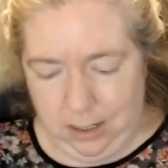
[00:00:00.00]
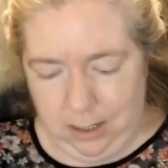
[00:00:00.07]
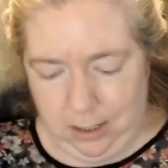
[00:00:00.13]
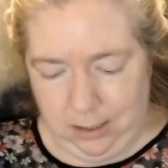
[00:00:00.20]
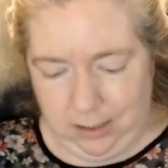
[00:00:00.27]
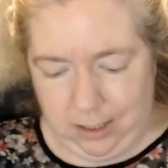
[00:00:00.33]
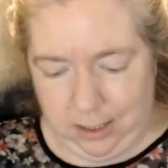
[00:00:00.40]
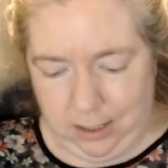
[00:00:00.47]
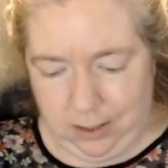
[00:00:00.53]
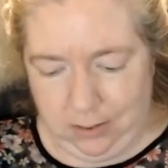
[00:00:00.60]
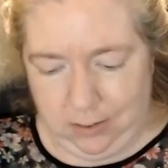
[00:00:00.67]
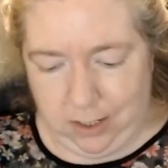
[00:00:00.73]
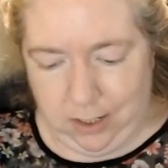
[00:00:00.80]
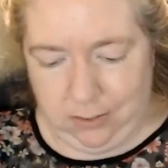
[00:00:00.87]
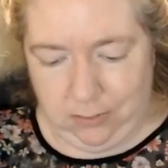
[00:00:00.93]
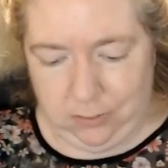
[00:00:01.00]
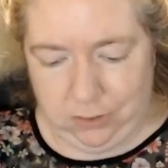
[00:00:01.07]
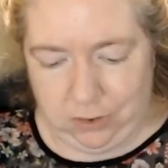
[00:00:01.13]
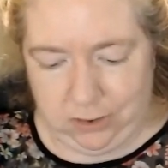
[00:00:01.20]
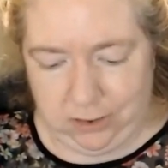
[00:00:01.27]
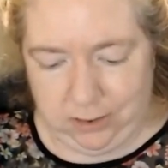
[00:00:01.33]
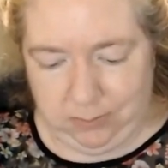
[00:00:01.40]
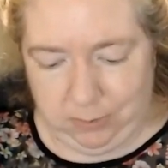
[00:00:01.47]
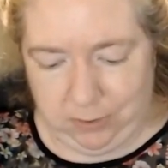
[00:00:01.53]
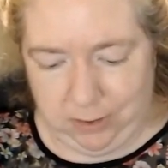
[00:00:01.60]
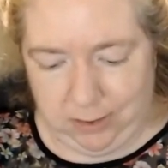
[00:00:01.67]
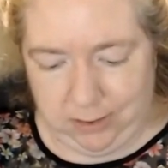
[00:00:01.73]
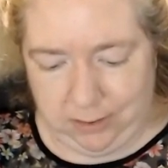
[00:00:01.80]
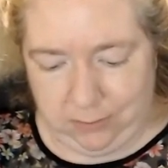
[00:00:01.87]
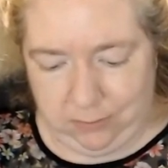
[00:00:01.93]
Now, how adjustable
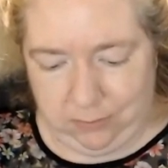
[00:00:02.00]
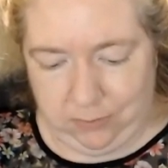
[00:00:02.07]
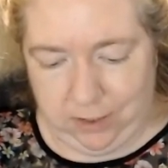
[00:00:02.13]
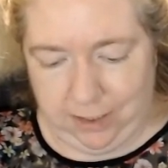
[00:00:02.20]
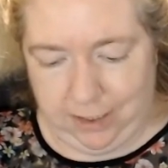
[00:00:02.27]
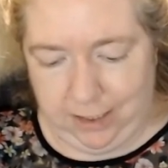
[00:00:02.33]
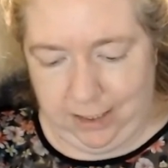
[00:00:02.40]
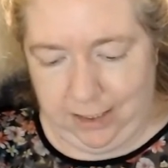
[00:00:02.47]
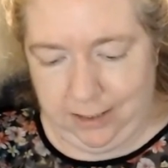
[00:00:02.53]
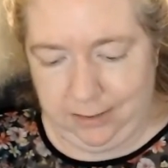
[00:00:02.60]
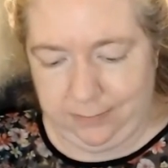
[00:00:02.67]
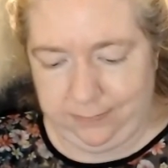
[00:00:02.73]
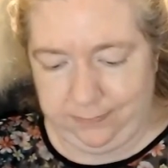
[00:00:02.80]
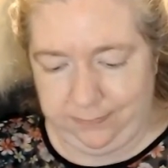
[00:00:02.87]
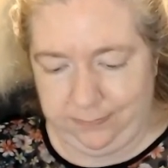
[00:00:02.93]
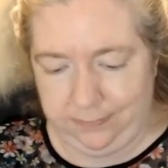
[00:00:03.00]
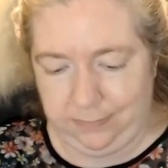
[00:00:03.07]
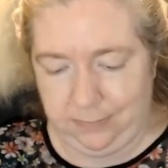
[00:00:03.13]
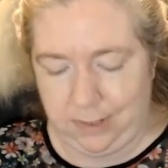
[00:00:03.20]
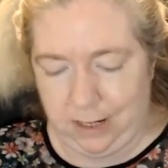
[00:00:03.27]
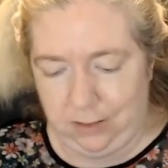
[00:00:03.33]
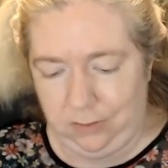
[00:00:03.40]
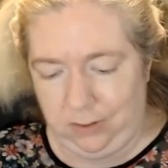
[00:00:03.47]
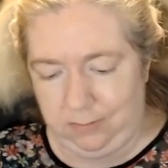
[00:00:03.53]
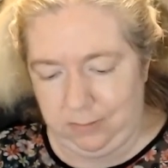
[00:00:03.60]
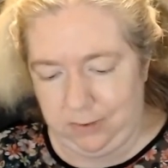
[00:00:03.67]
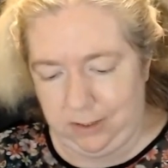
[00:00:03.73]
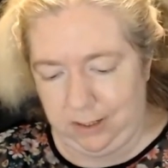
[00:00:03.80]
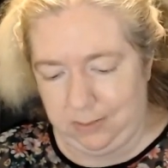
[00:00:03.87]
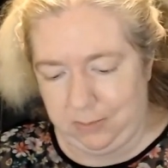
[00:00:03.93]
is it really? I don't even
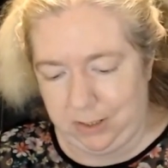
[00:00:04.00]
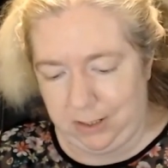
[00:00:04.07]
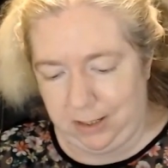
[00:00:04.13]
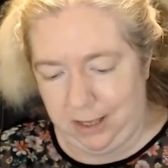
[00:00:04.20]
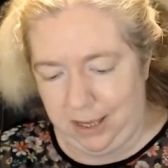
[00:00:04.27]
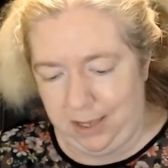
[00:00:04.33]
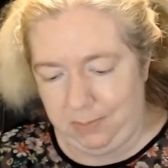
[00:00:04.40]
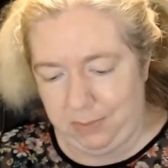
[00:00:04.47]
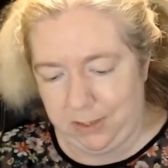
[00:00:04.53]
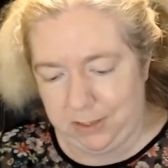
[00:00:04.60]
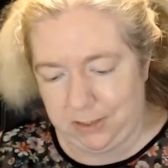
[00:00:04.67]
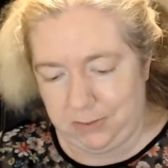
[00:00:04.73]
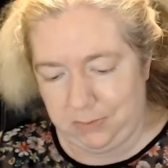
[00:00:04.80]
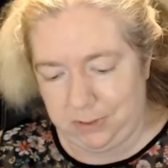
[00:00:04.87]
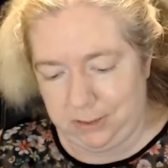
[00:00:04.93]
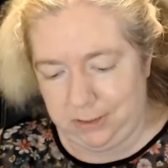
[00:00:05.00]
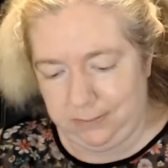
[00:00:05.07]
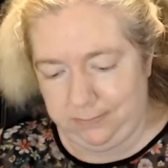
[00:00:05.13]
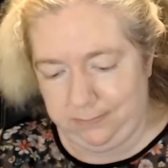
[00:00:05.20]
think I'm going to keep this one.